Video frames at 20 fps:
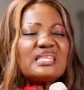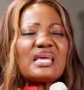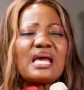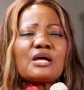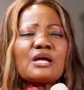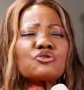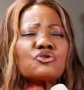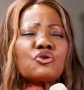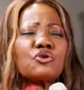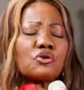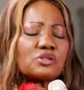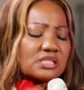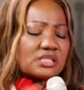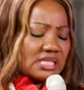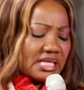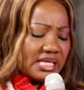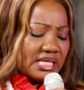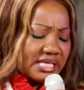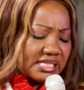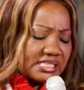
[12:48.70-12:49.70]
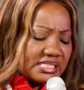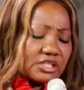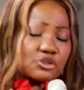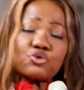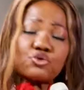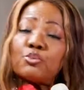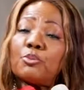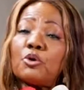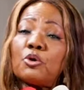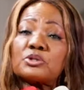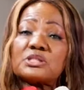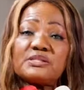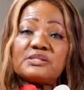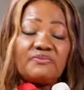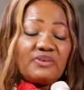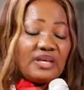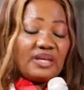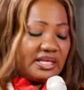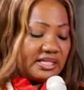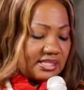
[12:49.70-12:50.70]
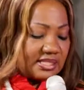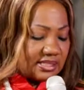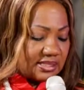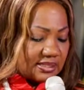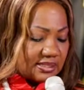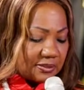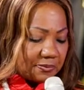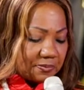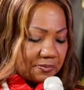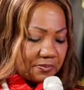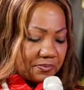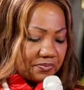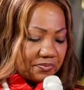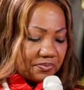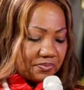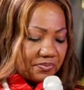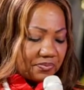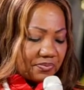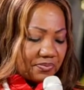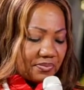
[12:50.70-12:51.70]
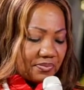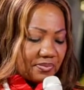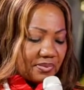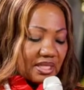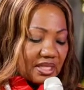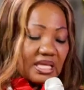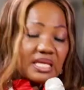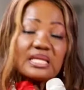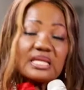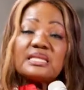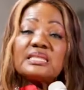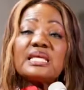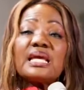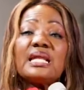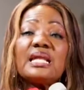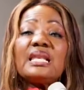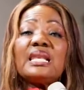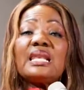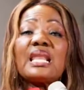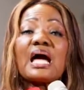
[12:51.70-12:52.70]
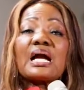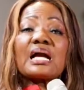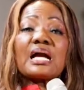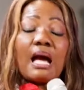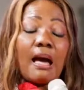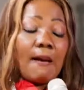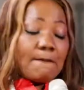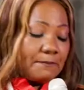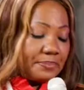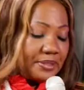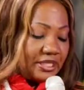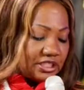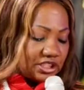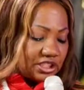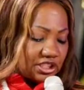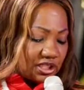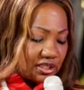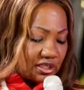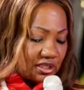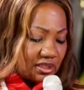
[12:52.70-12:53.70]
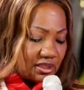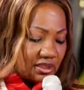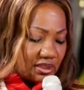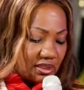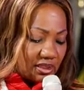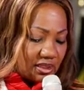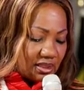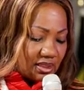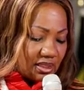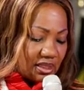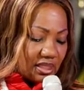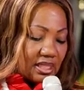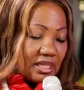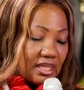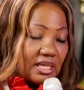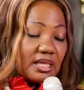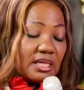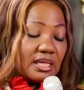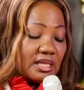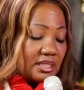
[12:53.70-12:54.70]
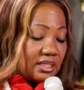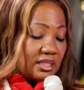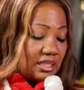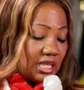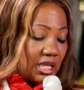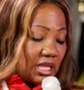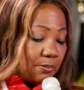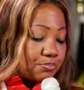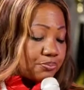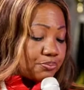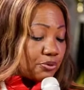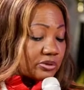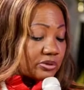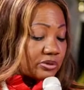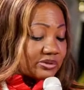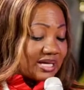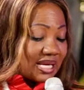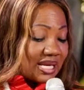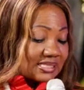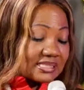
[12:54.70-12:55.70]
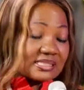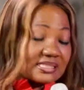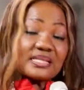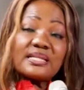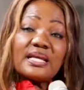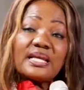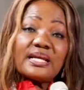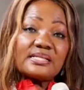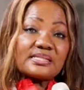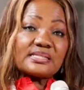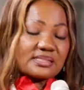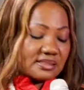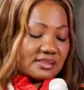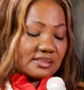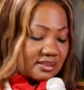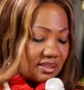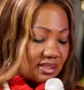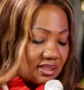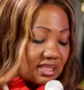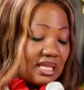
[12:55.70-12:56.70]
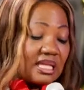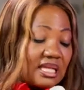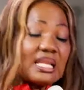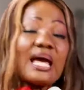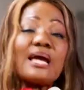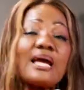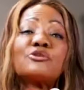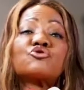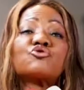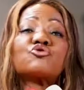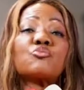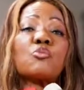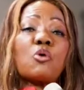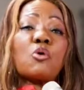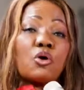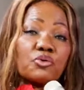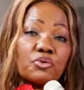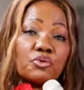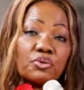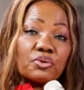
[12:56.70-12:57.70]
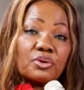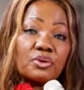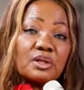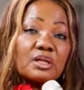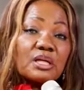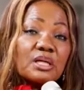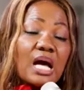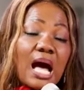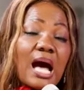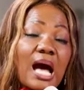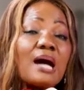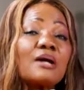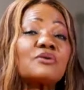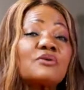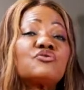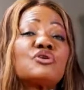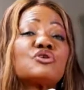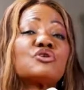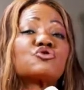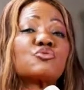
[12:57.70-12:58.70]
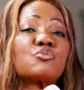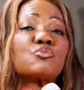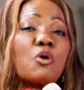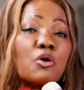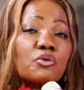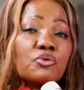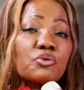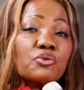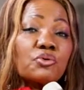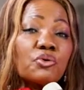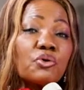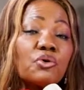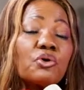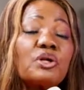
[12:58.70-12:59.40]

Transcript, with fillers: They are not easy to motivate. They lack ambition. They procrastinate. They like tomorrow. I'll do it tomorrow.